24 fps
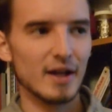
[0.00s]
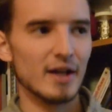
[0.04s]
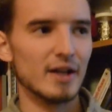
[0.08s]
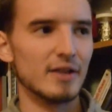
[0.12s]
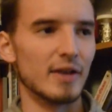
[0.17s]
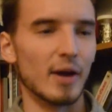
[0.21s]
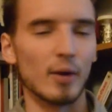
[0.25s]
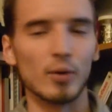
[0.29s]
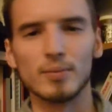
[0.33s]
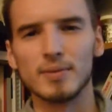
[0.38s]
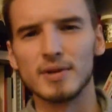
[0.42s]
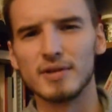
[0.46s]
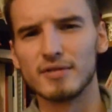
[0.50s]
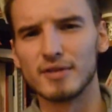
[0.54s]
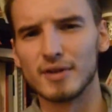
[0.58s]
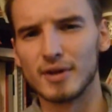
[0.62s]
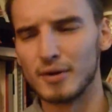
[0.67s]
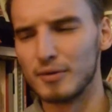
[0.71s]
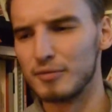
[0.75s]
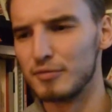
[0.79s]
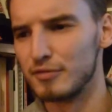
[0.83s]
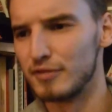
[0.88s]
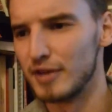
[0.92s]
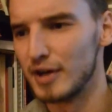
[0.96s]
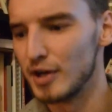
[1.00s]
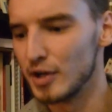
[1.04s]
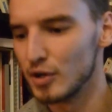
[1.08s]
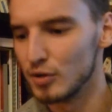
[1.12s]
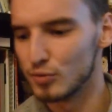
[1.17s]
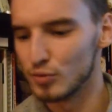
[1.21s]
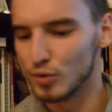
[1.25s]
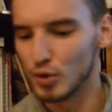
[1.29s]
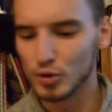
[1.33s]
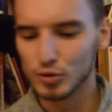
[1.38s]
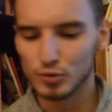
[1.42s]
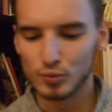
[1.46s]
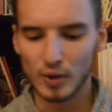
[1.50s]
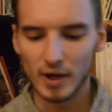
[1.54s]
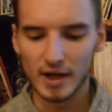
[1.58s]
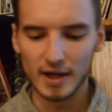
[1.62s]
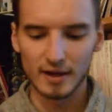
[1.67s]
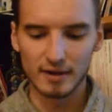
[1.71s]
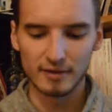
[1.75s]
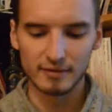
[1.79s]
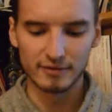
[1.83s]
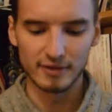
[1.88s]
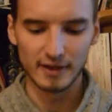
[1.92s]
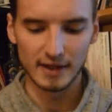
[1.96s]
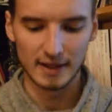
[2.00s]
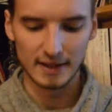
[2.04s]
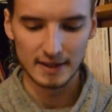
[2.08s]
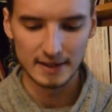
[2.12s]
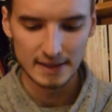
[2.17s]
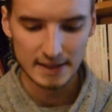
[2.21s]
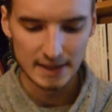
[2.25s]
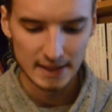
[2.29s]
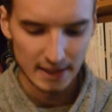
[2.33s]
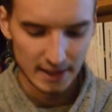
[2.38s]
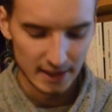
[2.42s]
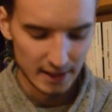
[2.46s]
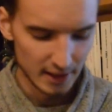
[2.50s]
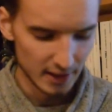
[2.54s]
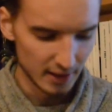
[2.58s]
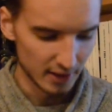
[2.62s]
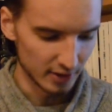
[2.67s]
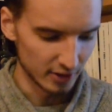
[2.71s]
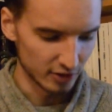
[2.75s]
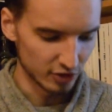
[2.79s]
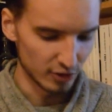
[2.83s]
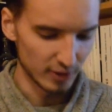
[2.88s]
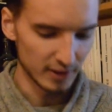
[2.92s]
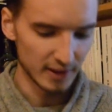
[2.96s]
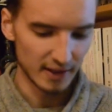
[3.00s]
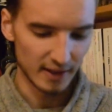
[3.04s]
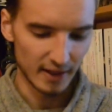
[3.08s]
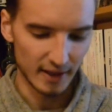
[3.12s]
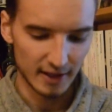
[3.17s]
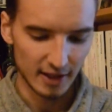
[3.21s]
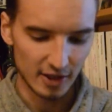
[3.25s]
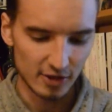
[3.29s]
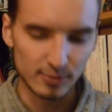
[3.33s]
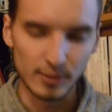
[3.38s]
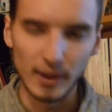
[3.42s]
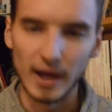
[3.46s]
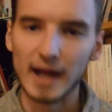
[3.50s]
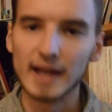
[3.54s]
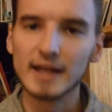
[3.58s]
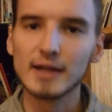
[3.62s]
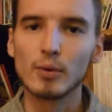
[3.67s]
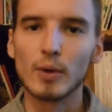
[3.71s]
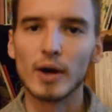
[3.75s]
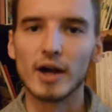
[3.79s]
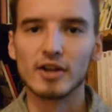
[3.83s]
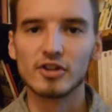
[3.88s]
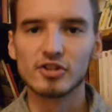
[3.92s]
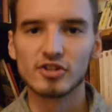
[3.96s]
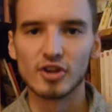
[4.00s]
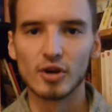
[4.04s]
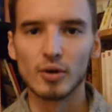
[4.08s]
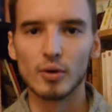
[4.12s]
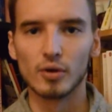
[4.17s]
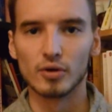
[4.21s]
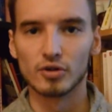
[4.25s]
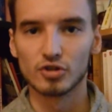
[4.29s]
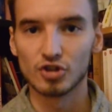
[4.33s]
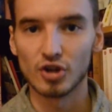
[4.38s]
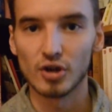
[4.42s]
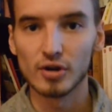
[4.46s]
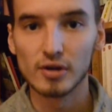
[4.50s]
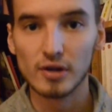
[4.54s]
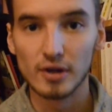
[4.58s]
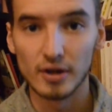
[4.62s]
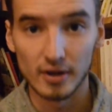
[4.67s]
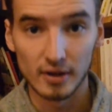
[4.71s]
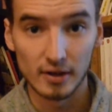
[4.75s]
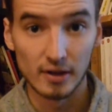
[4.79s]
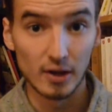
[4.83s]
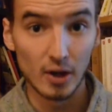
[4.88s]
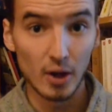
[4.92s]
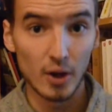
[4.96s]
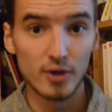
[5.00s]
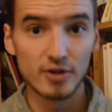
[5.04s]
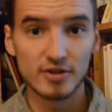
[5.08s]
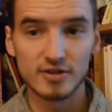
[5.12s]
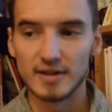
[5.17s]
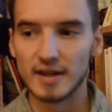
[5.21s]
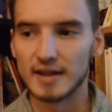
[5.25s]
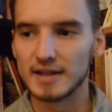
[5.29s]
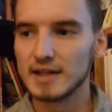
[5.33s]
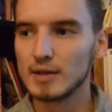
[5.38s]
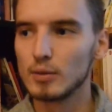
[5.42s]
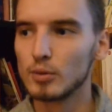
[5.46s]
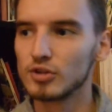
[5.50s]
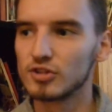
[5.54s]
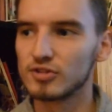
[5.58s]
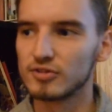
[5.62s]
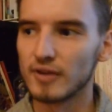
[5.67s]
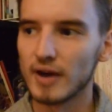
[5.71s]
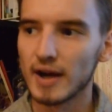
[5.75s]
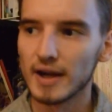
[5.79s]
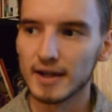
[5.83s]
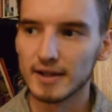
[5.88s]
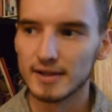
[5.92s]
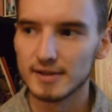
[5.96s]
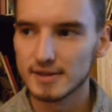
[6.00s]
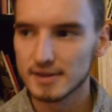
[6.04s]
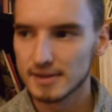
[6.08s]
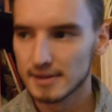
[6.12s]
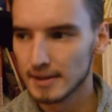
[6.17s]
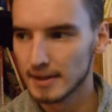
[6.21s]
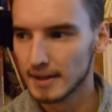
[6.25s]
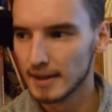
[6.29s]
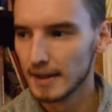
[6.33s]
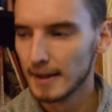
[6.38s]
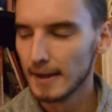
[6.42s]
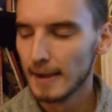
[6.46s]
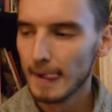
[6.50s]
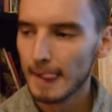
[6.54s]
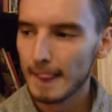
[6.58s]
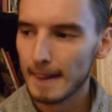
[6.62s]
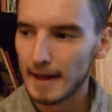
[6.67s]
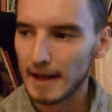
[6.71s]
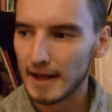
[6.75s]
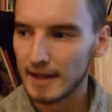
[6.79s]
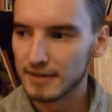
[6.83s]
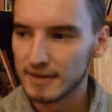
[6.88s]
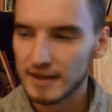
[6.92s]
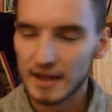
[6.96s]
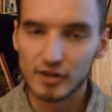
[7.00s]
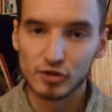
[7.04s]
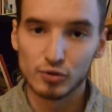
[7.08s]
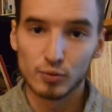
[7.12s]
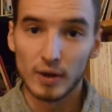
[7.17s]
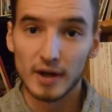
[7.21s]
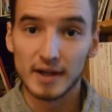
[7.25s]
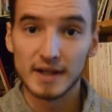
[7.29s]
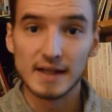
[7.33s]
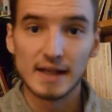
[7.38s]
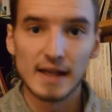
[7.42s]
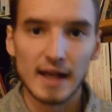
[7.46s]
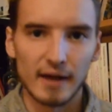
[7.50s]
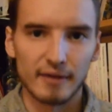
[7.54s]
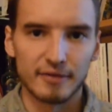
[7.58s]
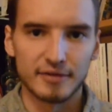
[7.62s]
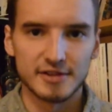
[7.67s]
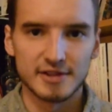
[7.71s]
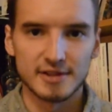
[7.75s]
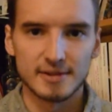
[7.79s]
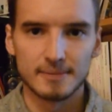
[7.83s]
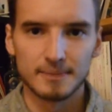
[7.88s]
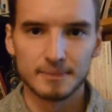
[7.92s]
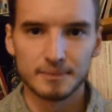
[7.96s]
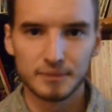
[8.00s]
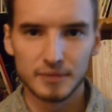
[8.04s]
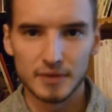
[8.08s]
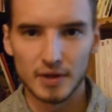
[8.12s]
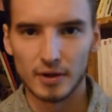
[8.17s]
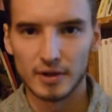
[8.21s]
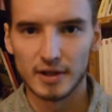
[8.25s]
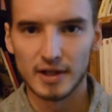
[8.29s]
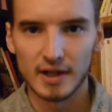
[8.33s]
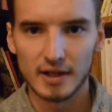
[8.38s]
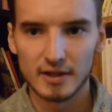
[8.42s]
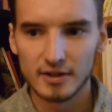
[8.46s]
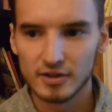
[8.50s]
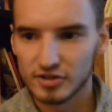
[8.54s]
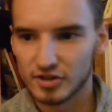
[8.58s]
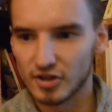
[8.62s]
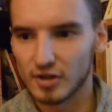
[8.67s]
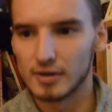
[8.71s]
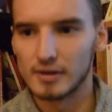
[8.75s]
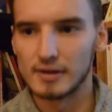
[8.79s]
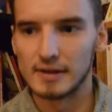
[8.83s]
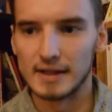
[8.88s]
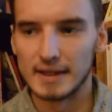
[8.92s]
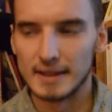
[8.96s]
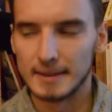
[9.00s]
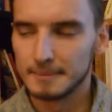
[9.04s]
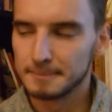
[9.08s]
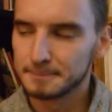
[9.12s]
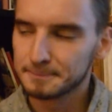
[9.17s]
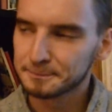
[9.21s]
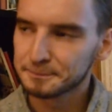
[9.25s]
That would be a very rude way of doing it, I guess. But anyway, so John learned that he was fired, and that's why he left, okay, suddenly.